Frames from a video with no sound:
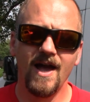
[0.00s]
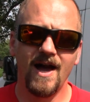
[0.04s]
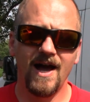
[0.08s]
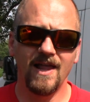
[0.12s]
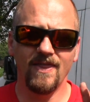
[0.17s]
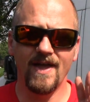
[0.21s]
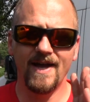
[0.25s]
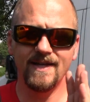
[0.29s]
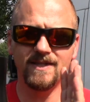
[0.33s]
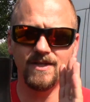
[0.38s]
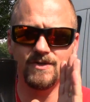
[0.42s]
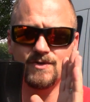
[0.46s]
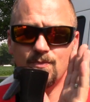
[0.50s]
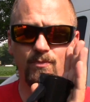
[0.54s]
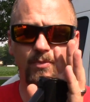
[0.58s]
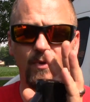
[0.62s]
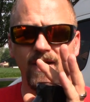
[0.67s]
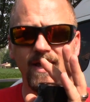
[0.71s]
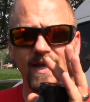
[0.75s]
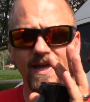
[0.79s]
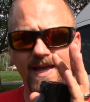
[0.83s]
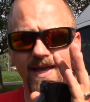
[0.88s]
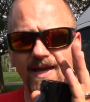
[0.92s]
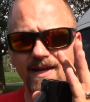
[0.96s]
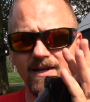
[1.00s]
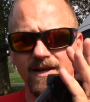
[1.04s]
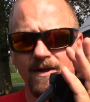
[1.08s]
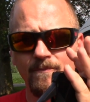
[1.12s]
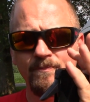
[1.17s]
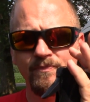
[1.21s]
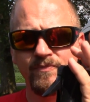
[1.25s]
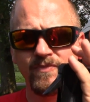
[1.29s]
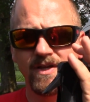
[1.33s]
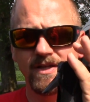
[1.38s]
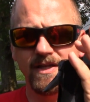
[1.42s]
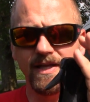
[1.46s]
I like the spray head
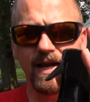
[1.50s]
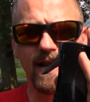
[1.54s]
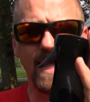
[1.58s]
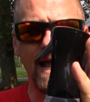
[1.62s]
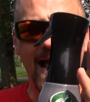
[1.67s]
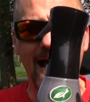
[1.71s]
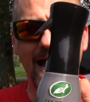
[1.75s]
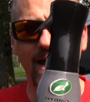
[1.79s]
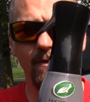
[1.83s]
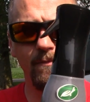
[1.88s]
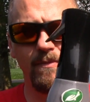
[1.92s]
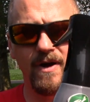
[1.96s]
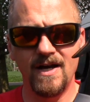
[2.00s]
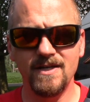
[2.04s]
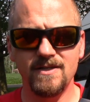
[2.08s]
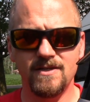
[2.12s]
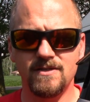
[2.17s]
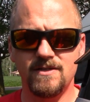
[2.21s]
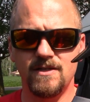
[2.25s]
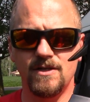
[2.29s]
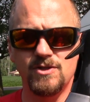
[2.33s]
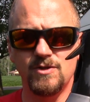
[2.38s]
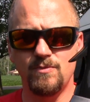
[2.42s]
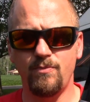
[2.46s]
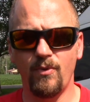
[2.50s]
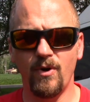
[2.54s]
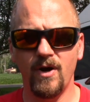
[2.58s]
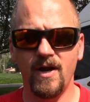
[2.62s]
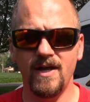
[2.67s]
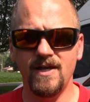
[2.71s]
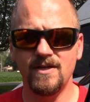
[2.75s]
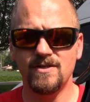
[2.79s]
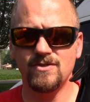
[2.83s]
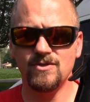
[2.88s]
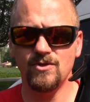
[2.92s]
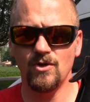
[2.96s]
that it atomizes the
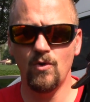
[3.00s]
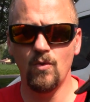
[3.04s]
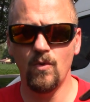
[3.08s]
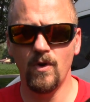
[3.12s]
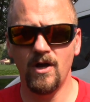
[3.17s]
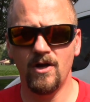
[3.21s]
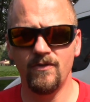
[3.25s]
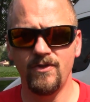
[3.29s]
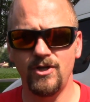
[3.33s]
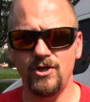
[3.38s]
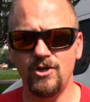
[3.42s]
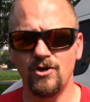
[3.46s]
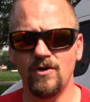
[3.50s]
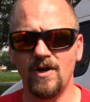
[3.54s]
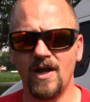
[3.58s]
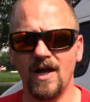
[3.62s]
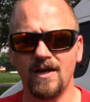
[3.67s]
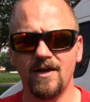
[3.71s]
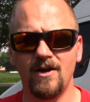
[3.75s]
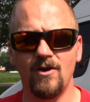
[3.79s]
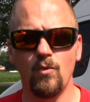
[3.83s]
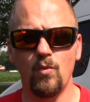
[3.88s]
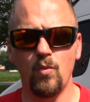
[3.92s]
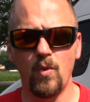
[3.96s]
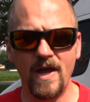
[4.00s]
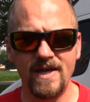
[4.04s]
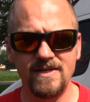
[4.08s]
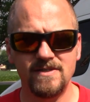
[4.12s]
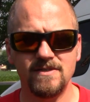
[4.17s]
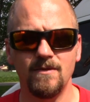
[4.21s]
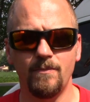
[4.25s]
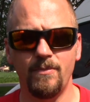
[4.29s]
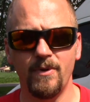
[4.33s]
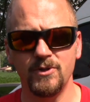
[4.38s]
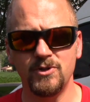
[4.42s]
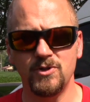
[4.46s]
spray so well that you're not going to
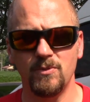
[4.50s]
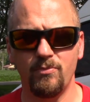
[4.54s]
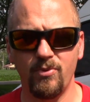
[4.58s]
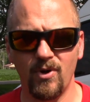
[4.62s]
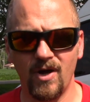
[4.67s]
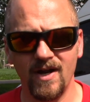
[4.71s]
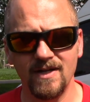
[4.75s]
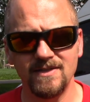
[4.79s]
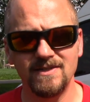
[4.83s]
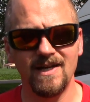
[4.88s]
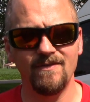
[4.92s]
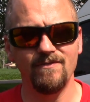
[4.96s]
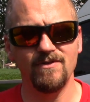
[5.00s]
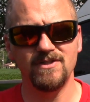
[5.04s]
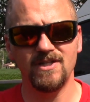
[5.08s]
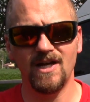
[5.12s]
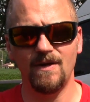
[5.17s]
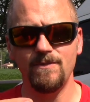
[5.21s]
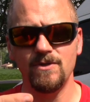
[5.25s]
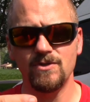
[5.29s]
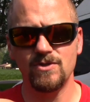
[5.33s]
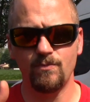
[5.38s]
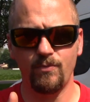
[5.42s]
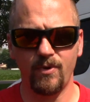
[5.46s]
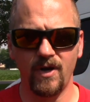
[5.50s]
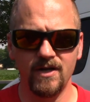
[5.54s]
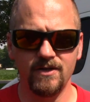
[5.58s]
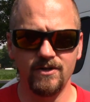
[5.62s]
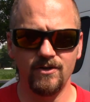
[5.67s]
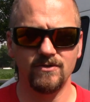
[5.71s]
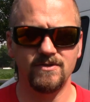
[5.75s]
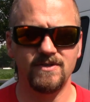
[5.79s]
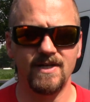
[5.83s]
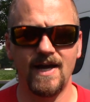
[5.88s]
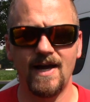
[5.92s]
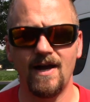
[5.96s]
waste a bunch of product every time you spray into
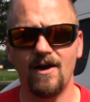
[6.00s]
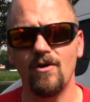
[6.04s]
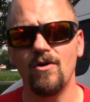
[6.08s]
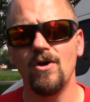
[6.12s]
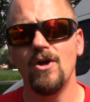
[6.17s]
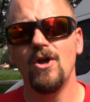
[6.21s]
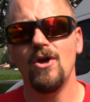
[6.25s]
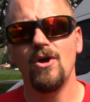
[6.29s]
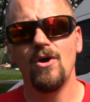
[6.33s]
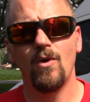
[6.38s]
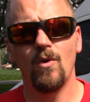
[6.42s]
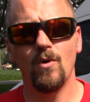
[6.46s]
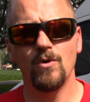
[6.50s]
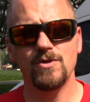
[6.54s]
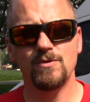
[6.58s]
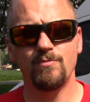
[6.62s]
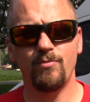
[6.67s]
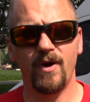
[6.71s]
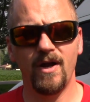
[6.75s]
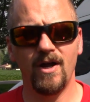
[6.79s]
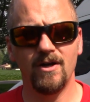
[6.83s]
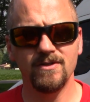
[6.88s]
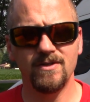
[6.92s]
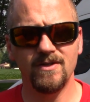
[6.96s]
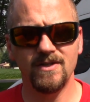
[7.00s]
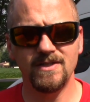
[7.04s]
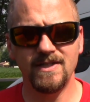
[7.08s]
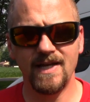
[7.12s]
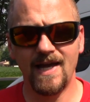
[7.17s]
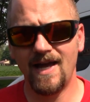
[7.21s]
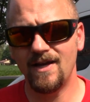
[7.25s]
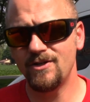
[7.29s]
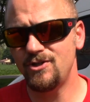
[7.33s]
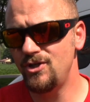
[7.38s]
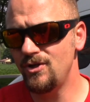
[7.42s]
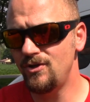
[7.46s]
your towel or spray onto the
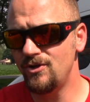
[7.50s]
dash.